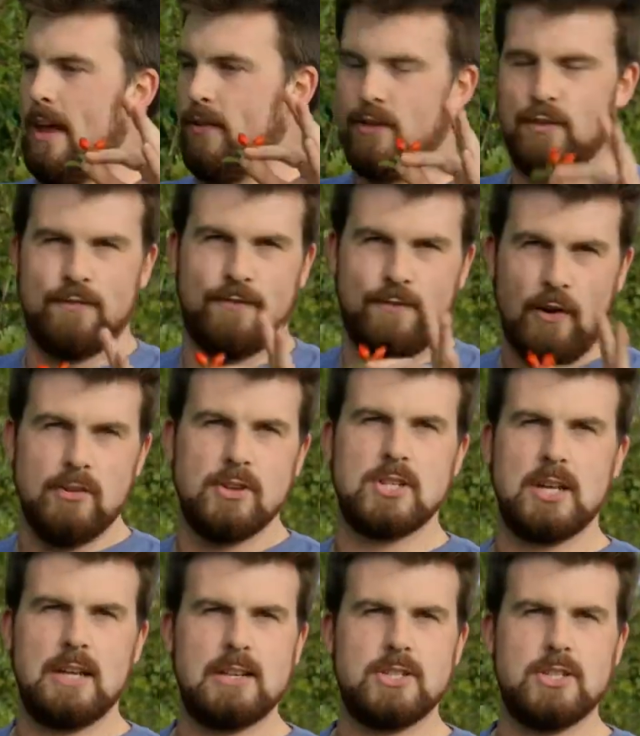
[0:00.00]
if
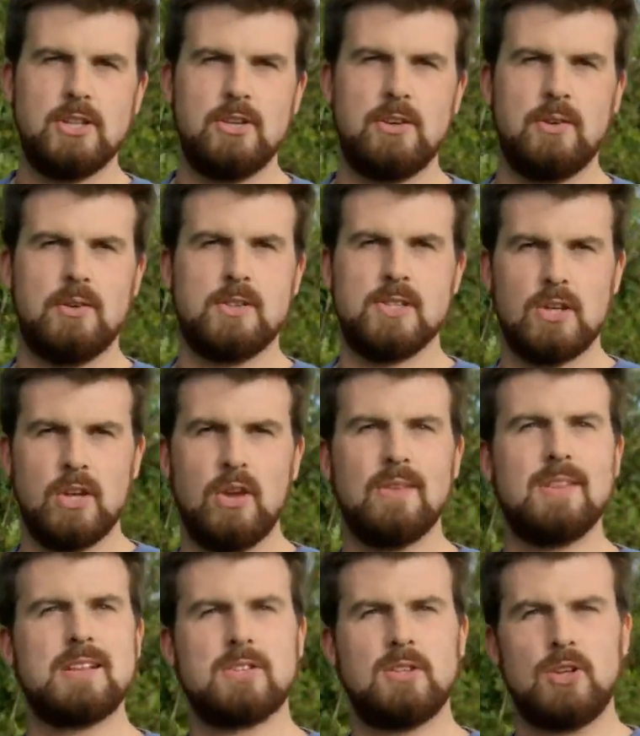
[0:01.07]
foraging is new to you,
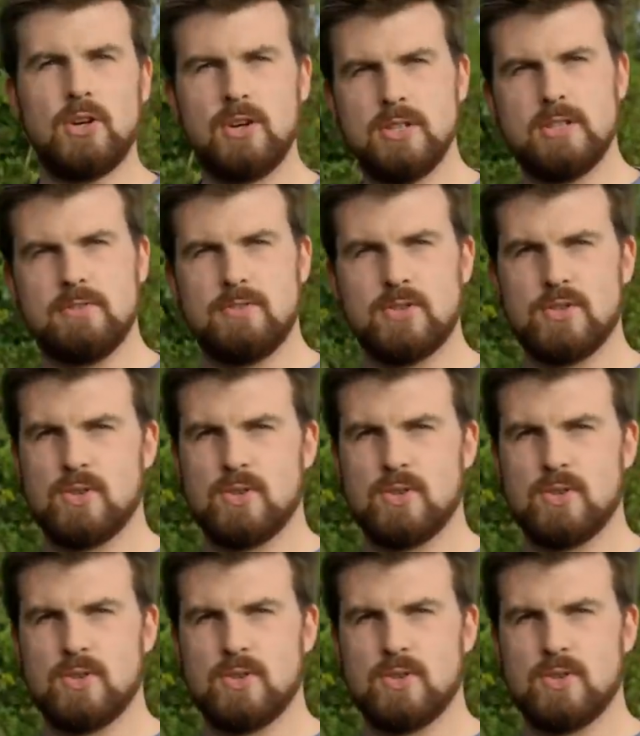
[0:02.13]
there's loads of